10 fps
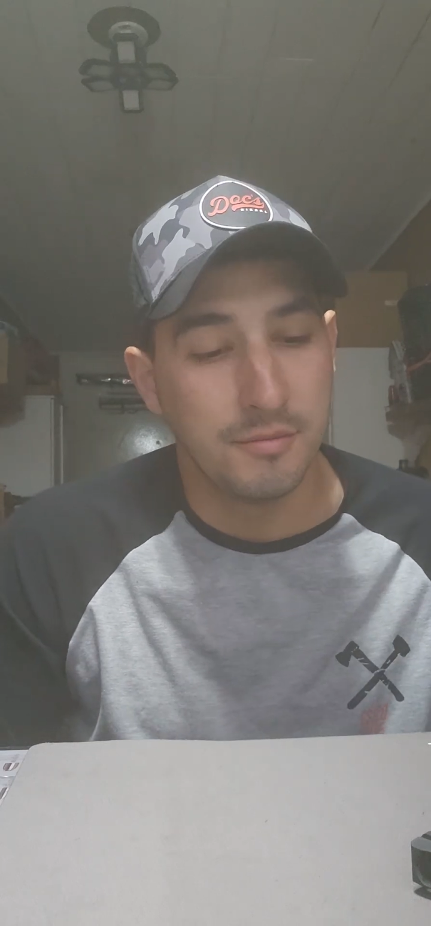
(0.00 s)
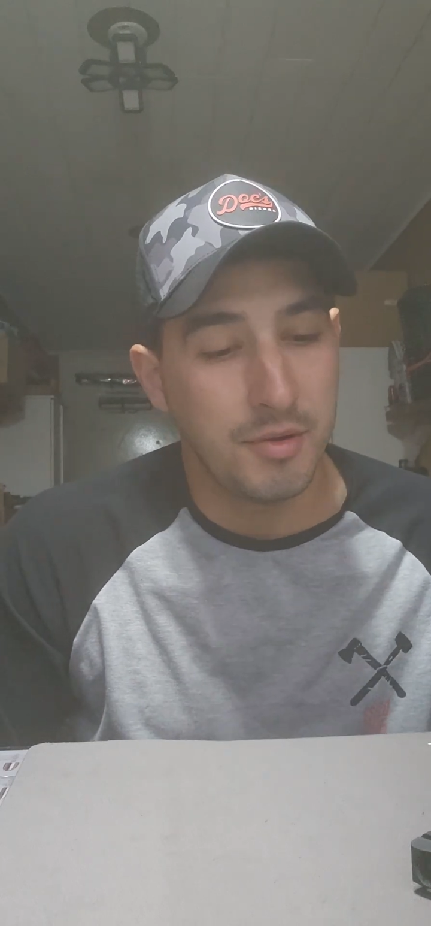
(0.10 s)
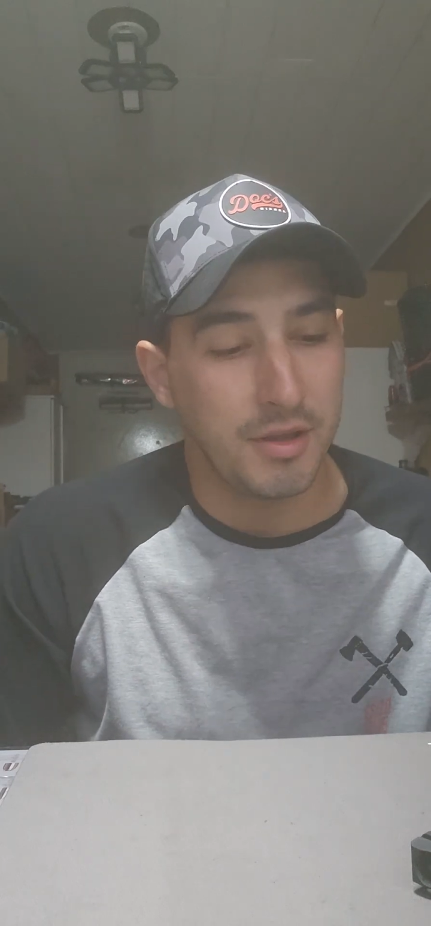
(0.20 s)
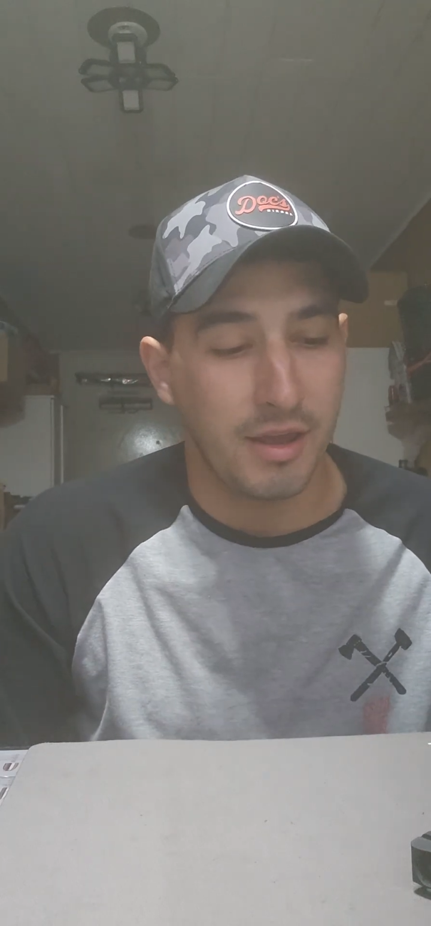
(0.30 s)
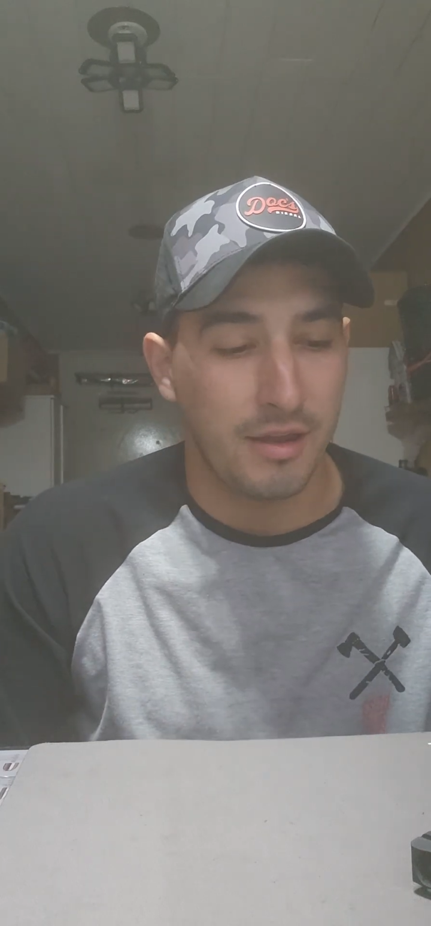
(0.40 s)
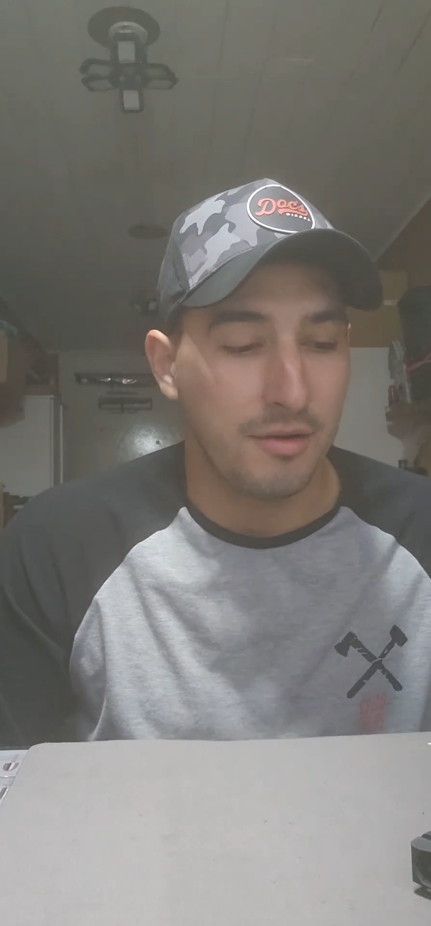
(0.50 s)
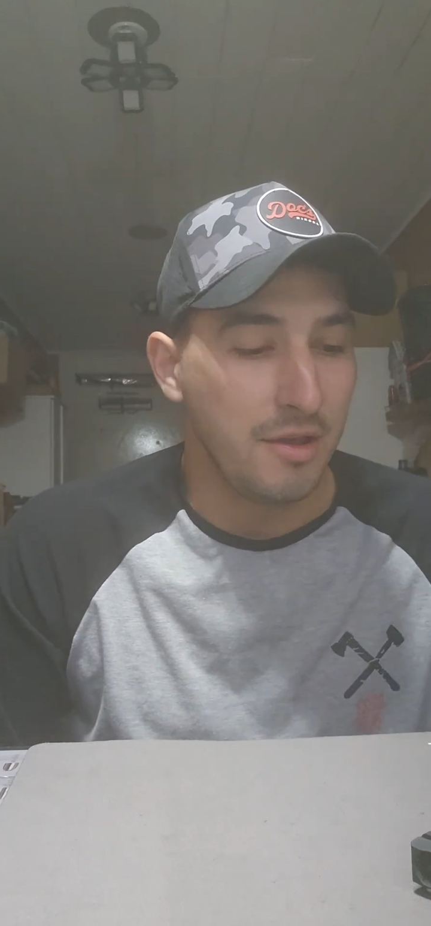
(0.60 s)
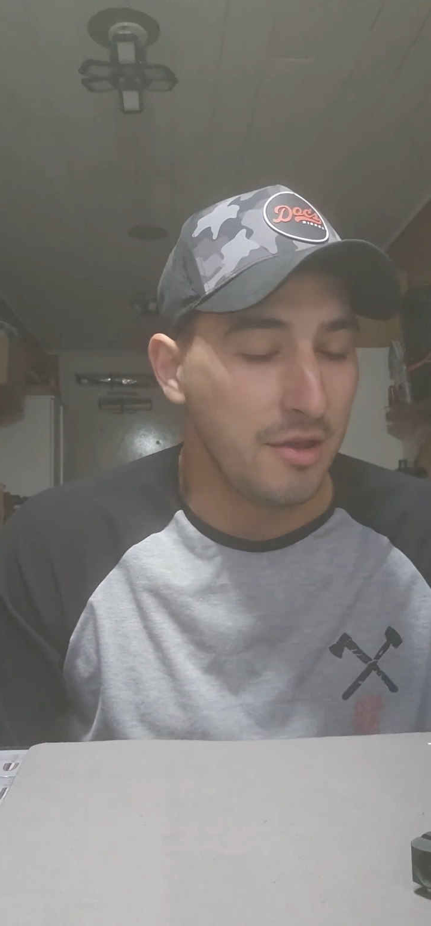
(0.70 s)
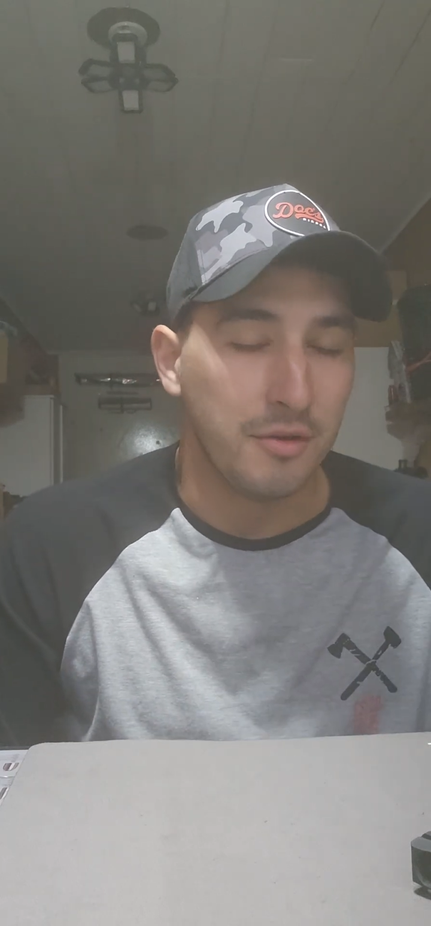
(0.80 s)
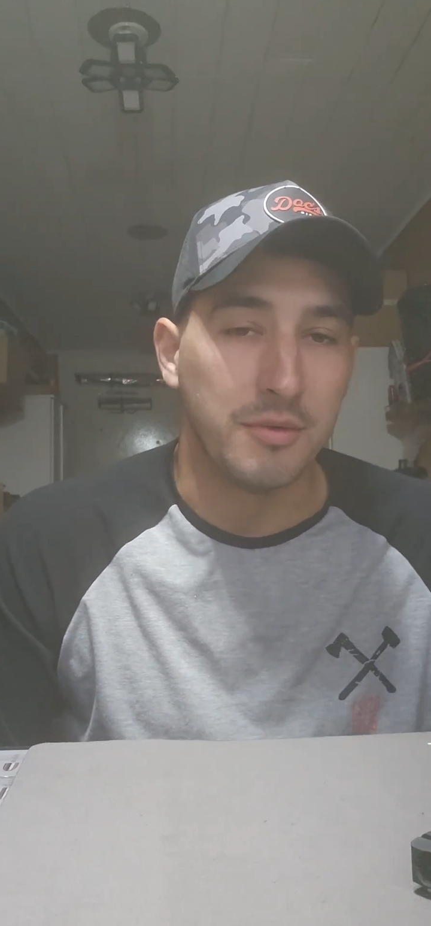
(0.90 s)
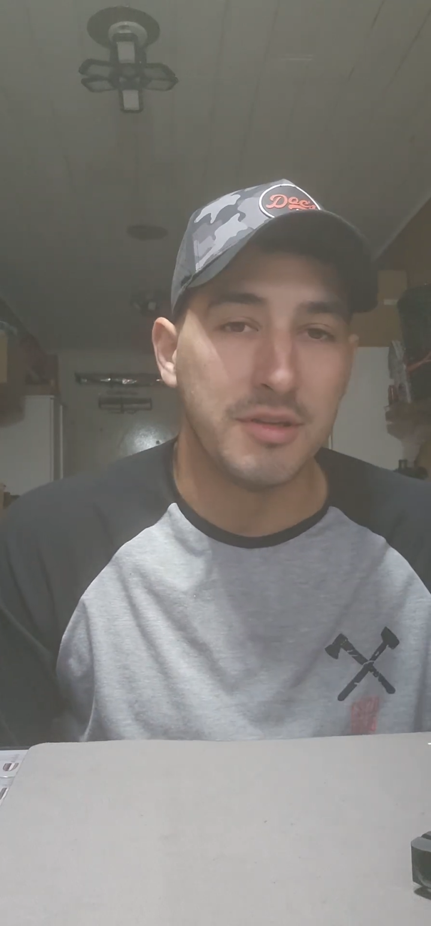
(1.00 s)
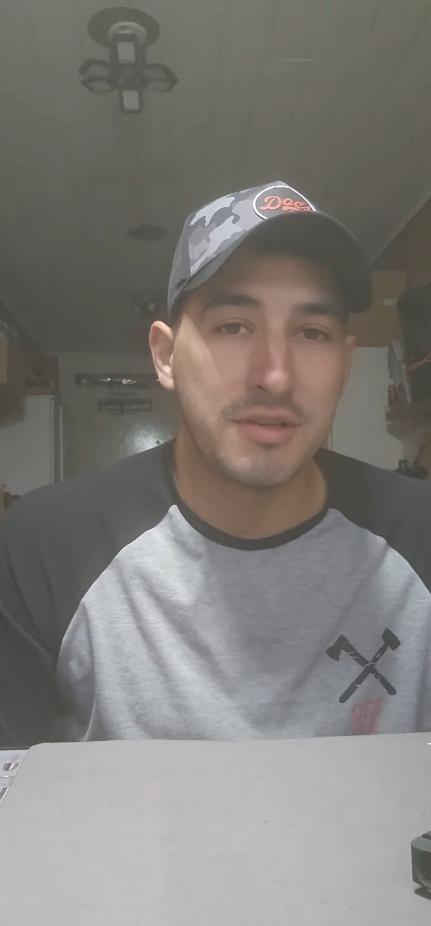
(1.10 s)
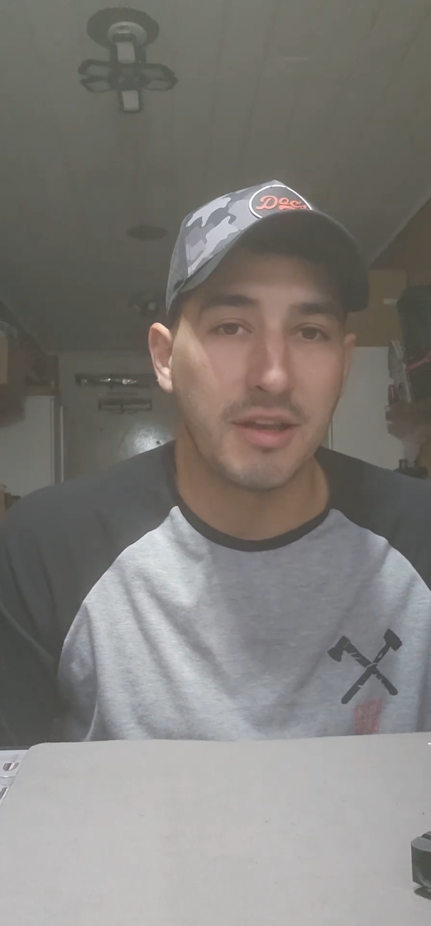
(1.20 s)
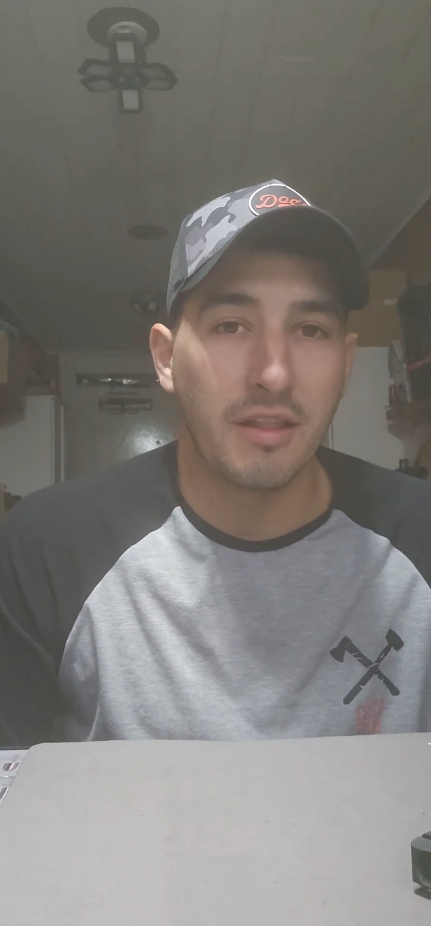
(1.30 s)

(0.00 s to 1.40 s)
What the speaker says: But yet, we see a